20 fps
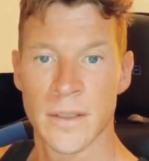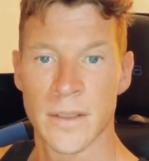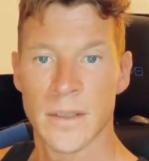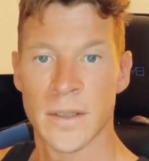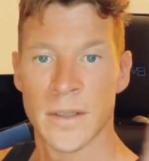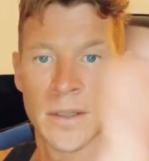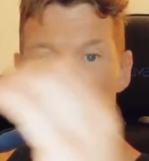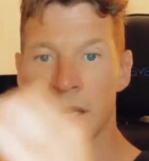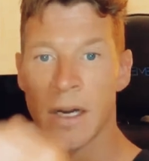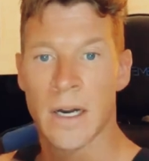
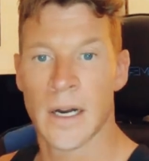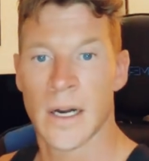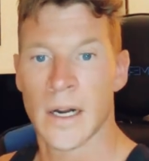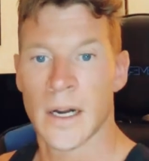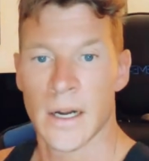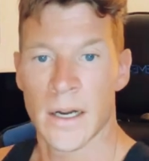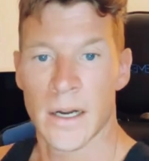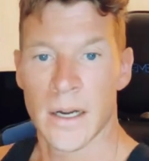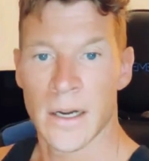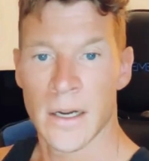
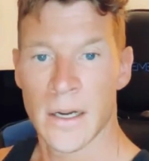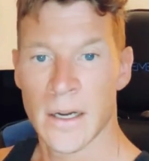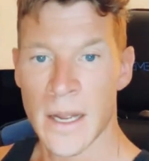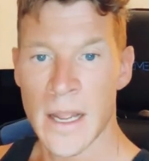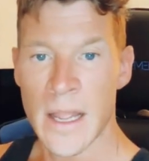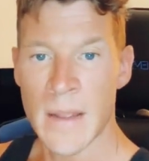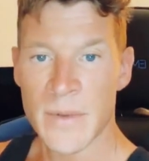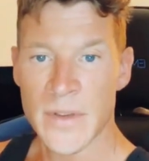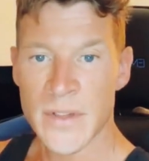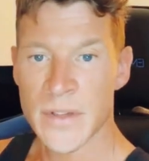Uh, hey,
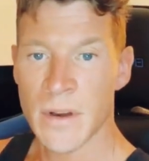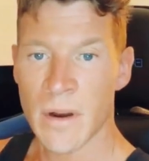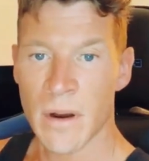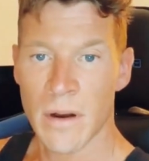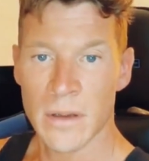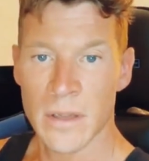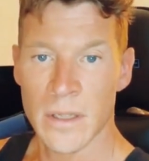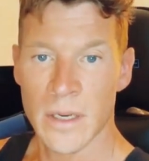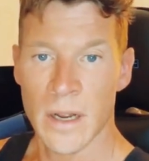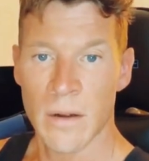Miss
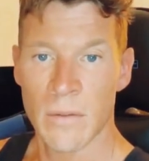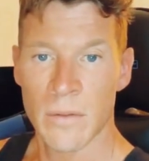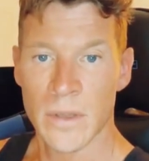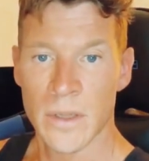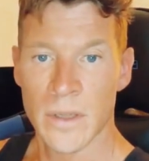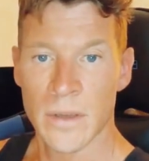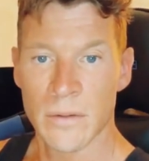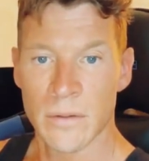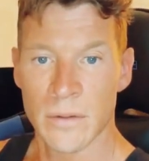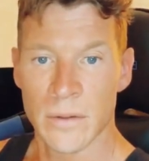Scarlett, how are
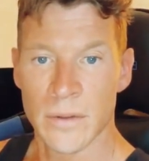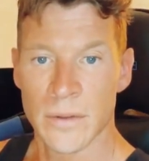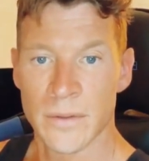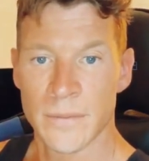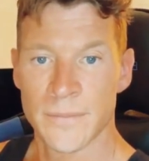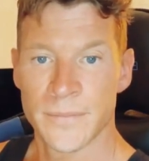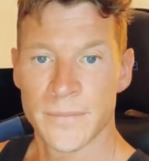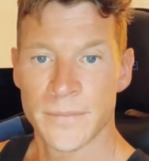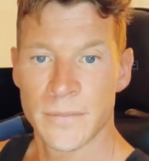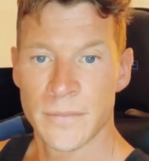you?
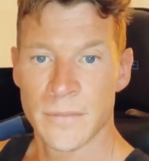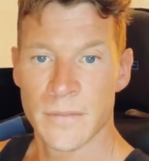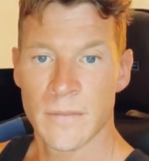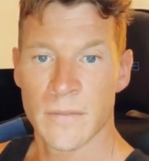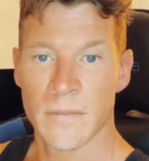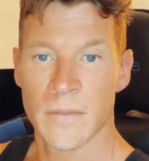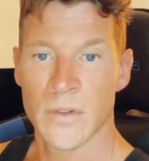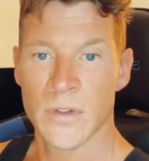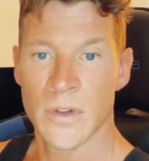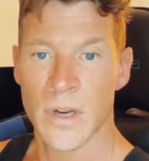
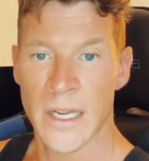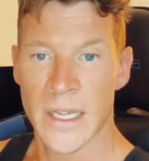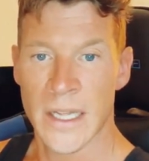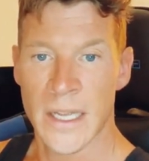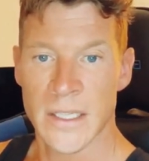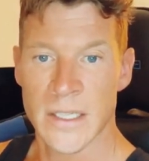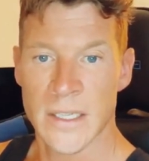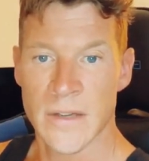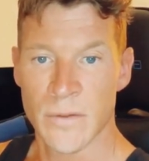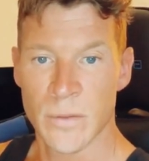I'm trying to catch
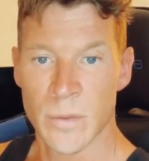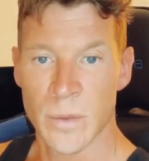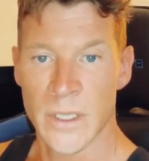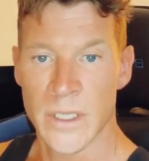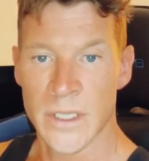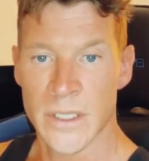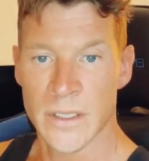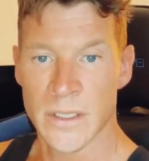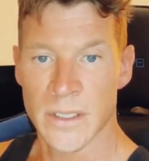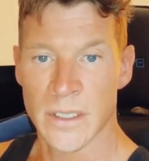everybody's
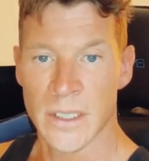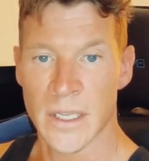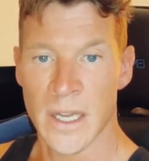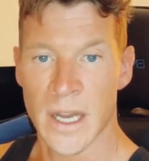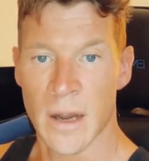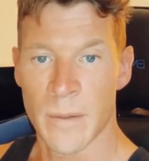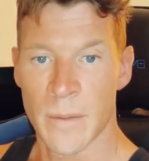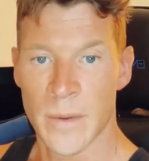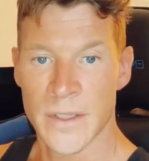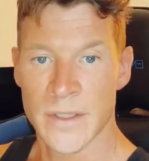uh,
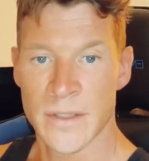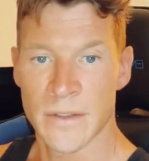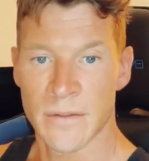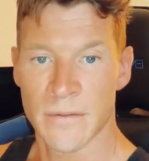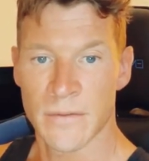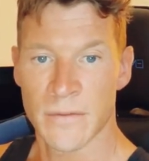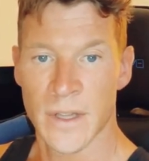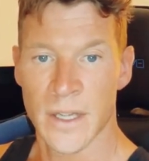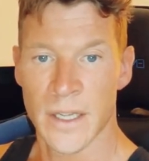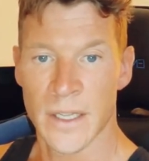comments. They're
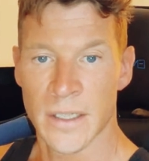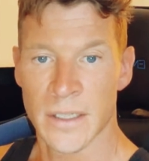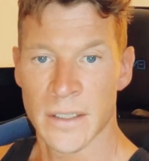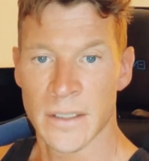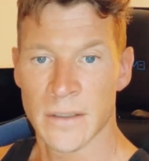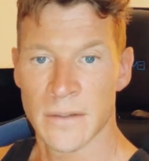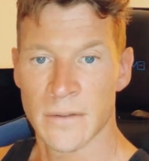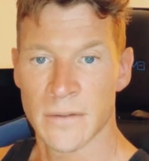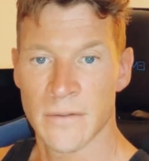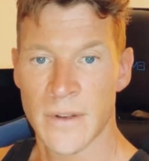flying
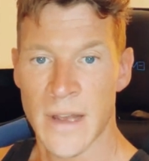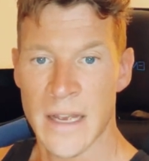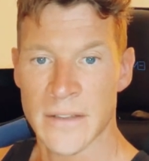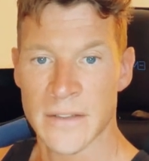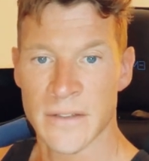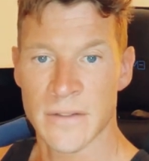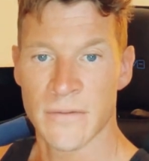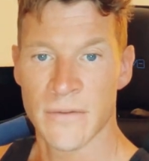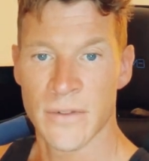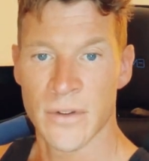fast and
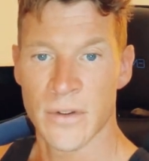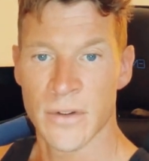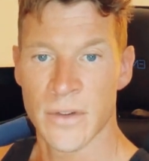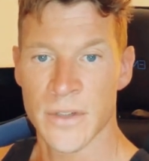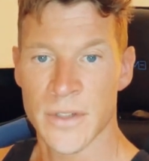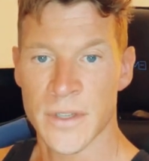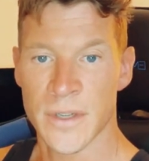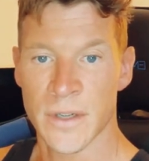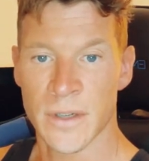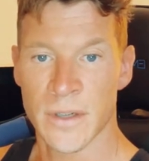furious
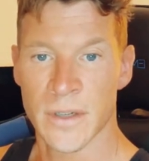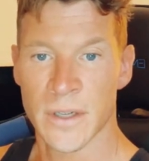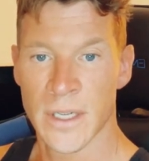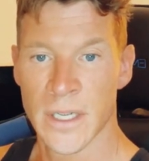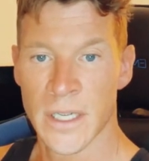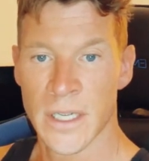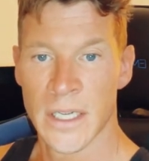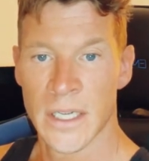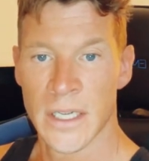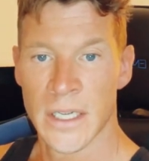here.
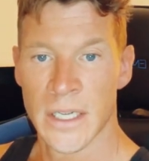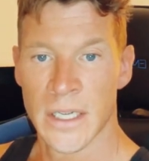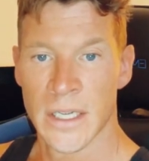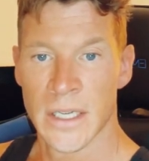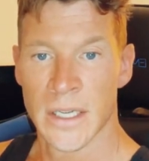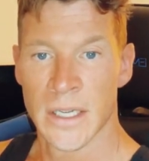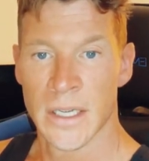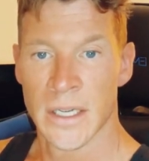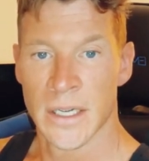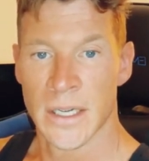
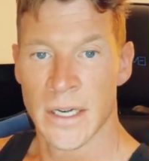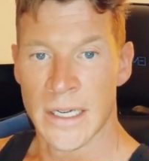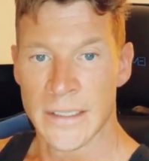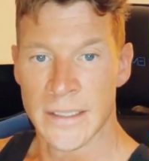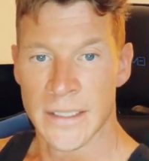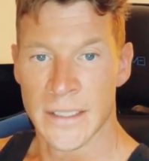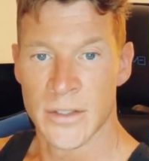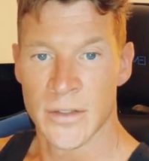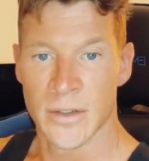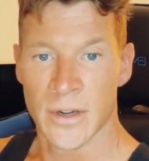I did
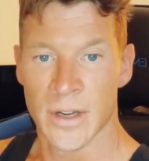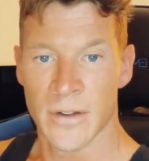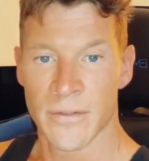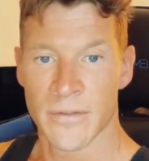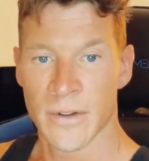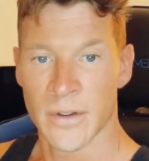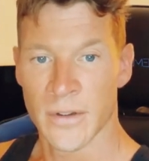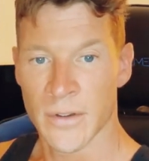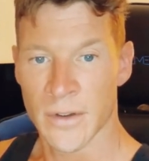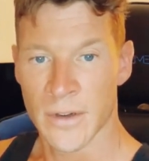try a
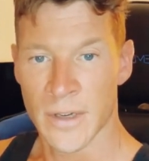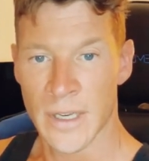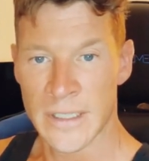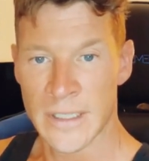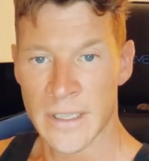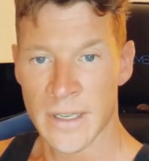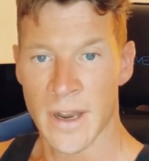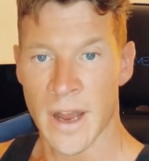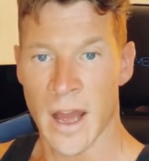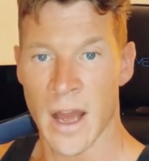filter. It did
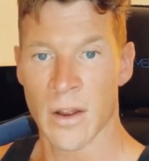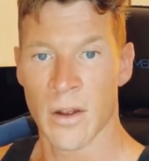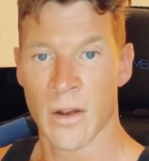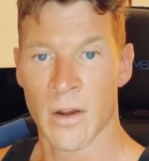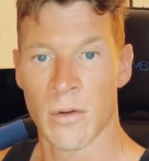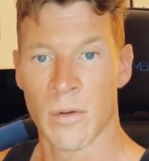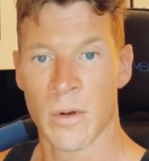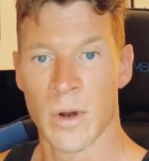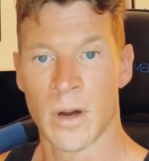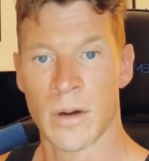not go
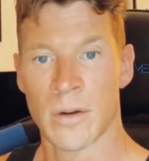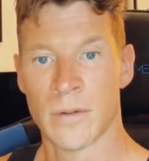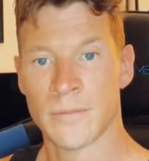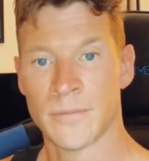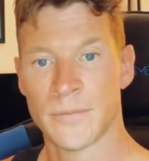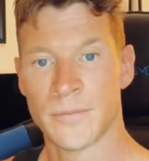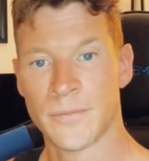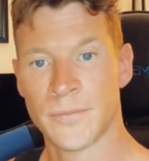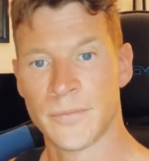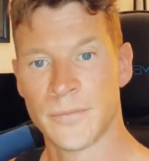well.
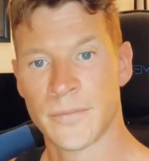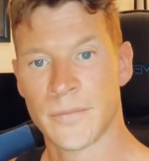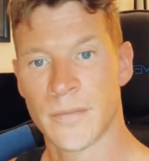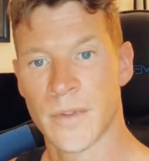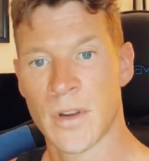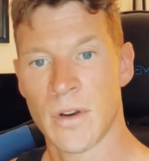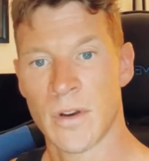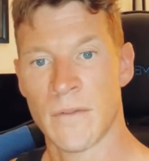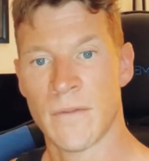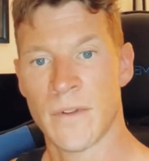Cutie
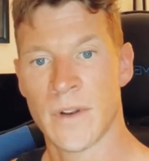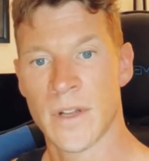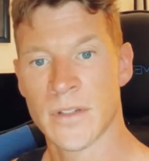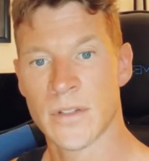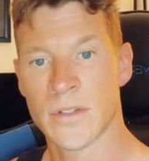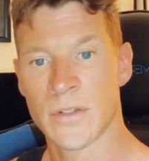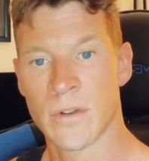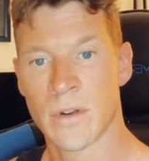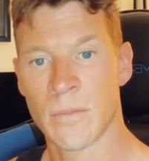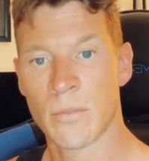Vanessa
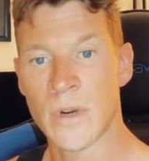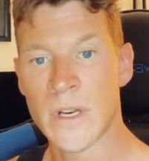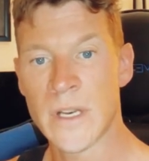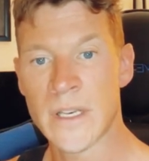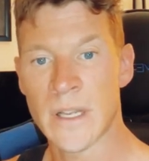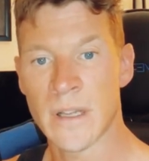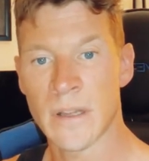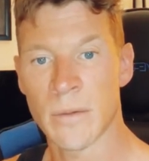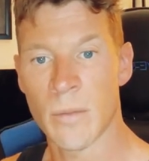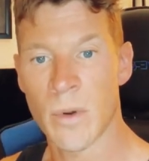Joy. Britton
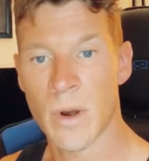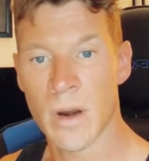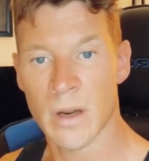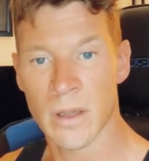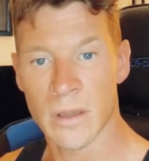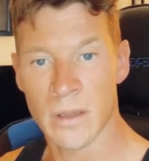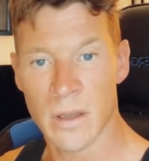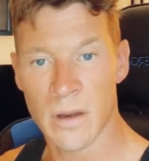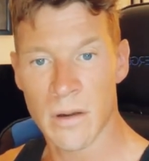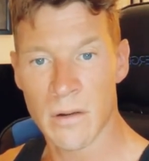Delamar,
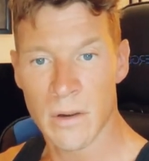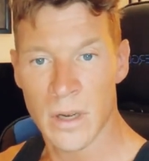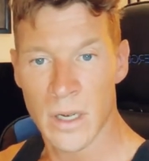hello.